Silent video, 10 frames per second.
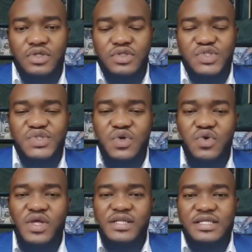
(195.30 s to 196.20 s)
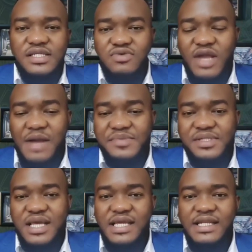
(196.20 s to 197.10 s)
So this is why I'm
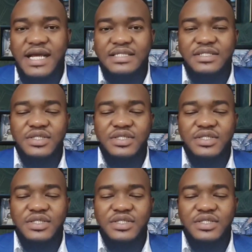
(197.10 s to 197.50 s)
saying that